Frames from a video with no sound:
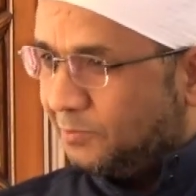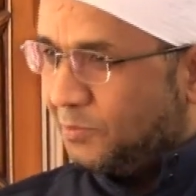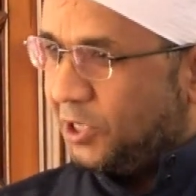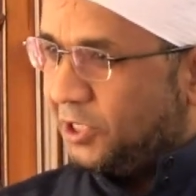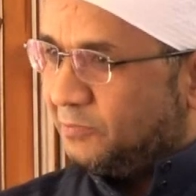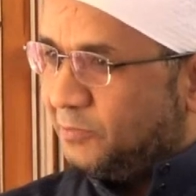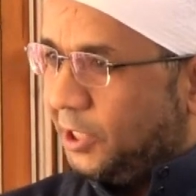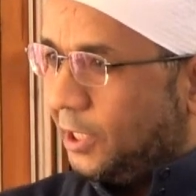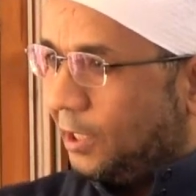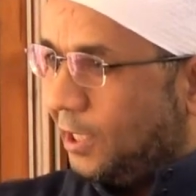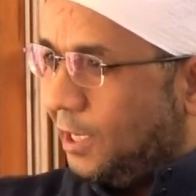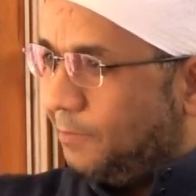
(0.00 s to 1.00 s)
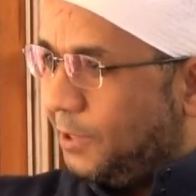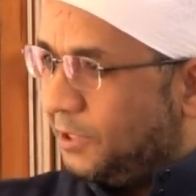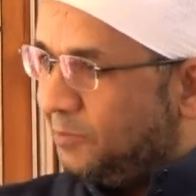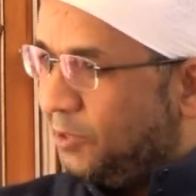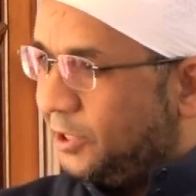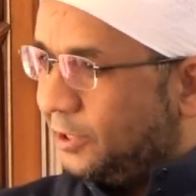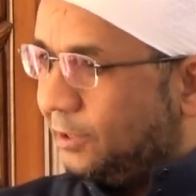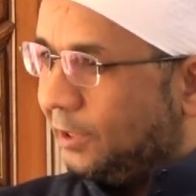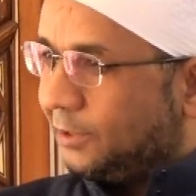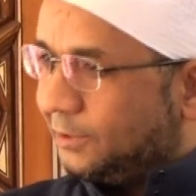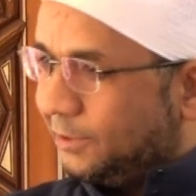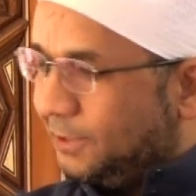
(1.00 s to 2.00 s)
Might make a gap and make it
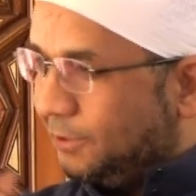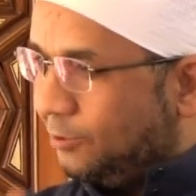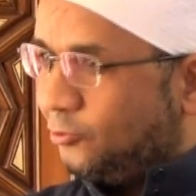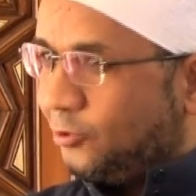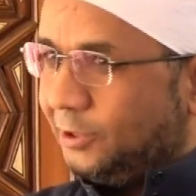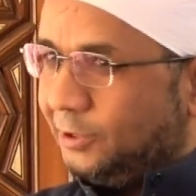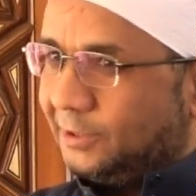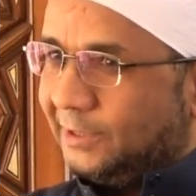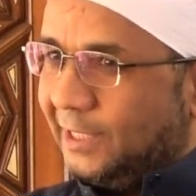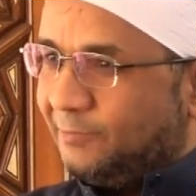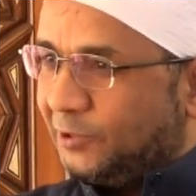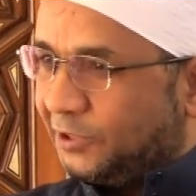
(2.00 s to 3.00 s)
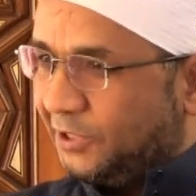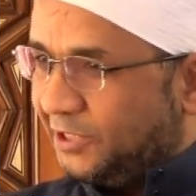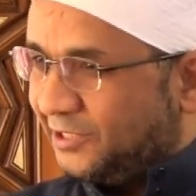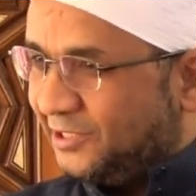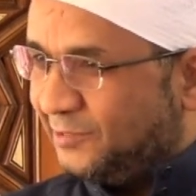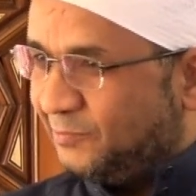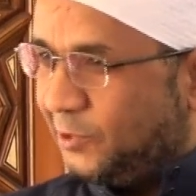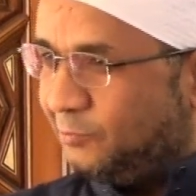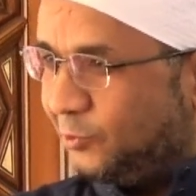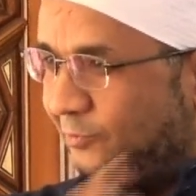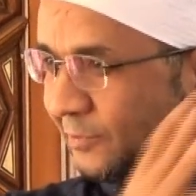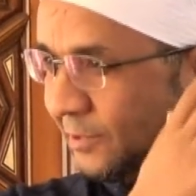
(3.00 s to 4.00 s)
like, they, okay, Islam is taking
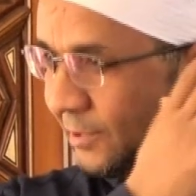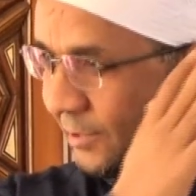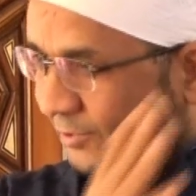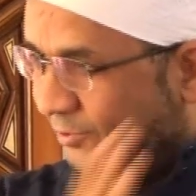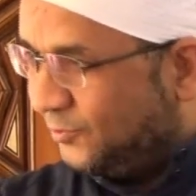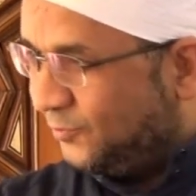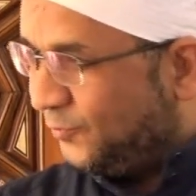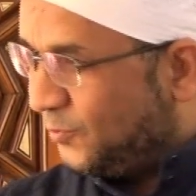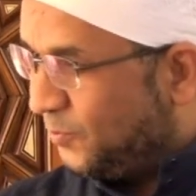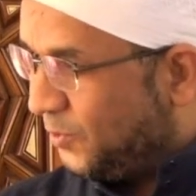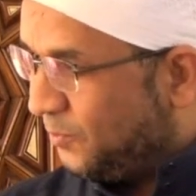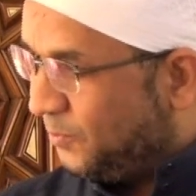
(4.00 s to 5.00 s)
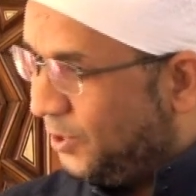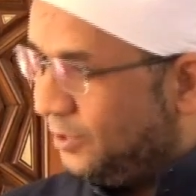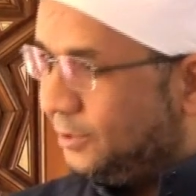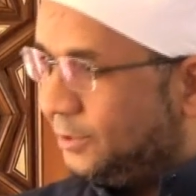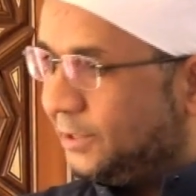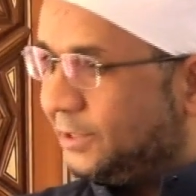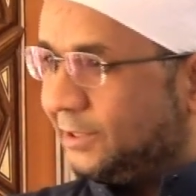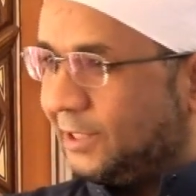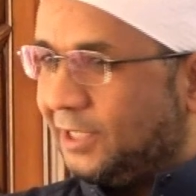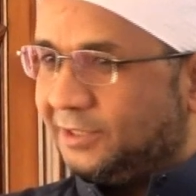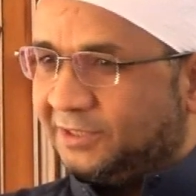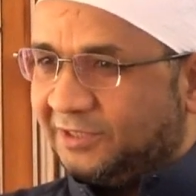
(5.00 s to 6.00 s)
people you know, from their parents,
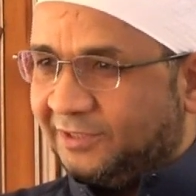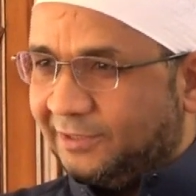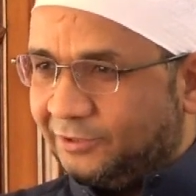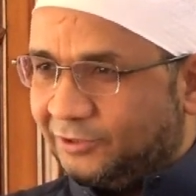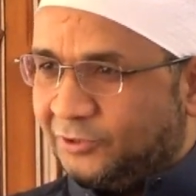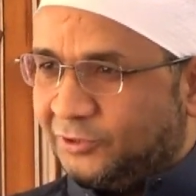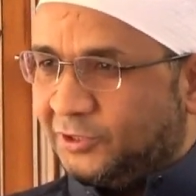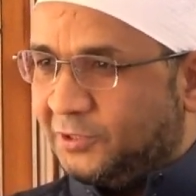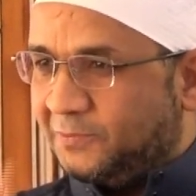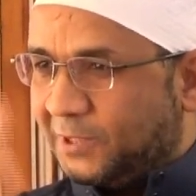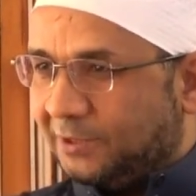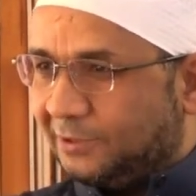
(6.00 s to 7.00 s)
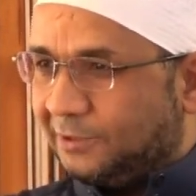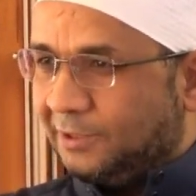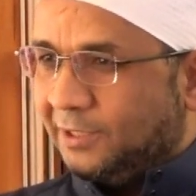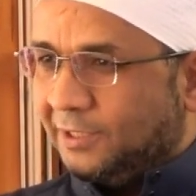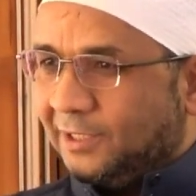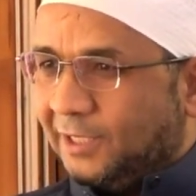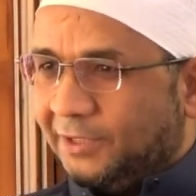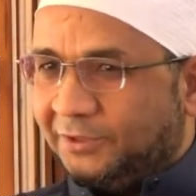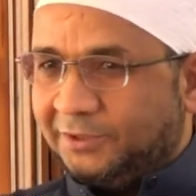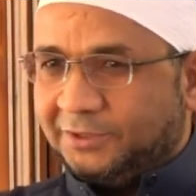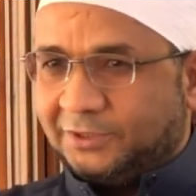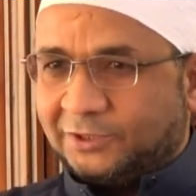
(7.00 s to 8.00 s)
cut the relationship, and,
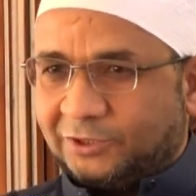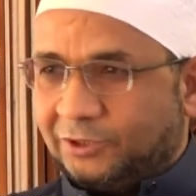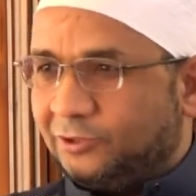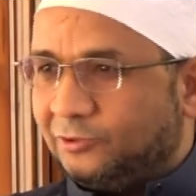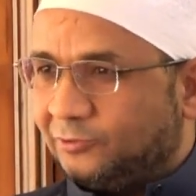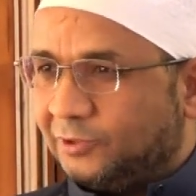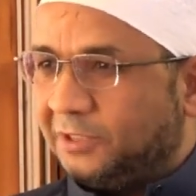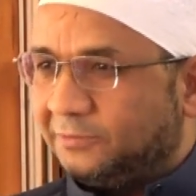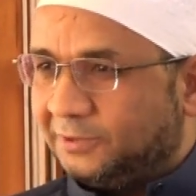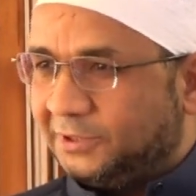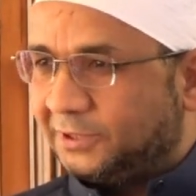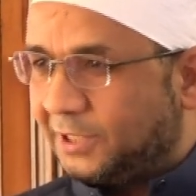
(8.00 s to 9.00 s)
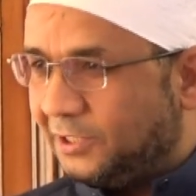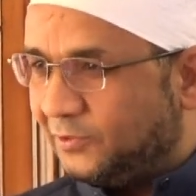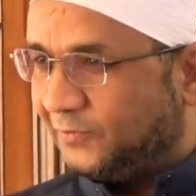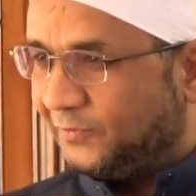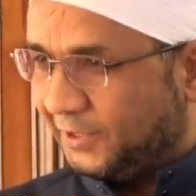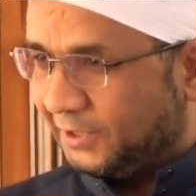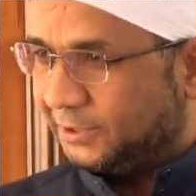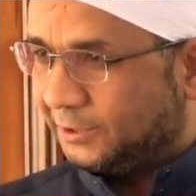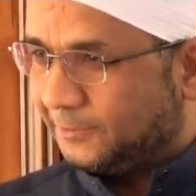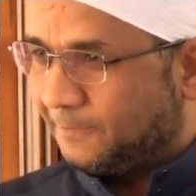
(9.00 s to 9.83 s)
and this stereotype, this kind of things.